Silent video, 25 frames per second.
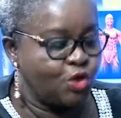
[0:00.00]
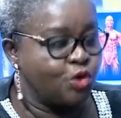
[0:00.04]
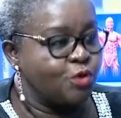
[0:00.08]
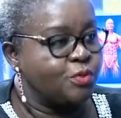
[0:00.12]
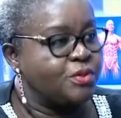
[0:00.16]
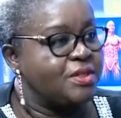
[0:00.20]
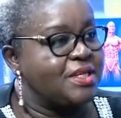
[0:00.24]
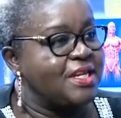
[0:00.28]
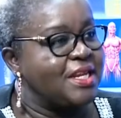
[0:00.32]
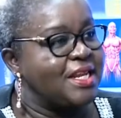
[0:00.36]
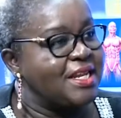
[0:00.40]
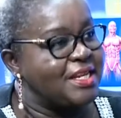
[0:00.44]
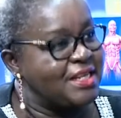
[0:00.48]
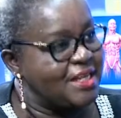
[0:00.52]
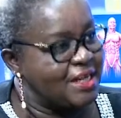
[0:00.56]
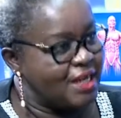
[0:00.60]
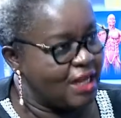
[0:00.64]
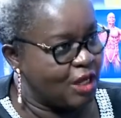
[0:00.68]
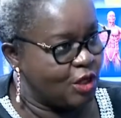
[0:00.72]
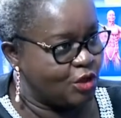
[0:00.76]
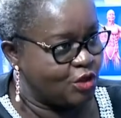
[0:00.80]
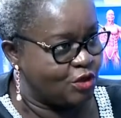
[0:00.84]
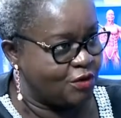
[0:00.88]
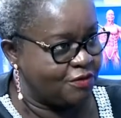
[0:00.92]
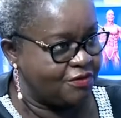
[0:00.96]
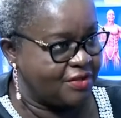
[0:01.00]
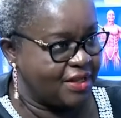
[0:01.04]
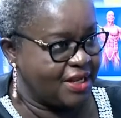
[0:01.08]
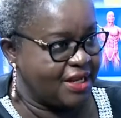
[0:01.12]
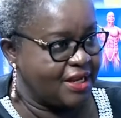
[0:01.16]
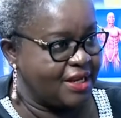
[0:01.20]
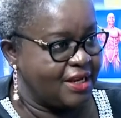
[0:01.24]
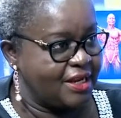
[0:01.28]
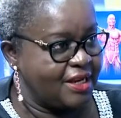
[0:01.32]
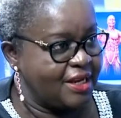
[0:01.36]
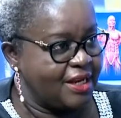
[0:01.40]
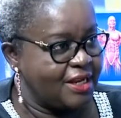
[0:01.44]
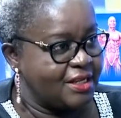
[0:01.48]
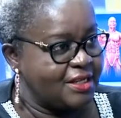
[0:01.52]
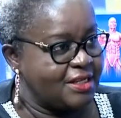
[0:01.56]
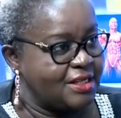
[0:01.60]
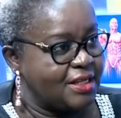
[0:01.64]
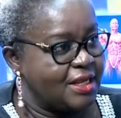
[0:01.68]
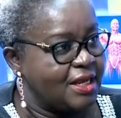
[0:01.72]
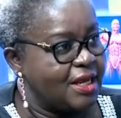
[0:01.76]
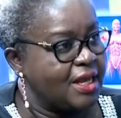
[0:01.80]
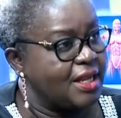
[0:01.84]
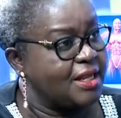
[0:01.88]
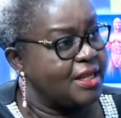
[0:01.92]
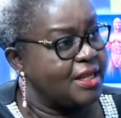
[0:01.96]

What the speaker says: tubes leading out of the kidneys,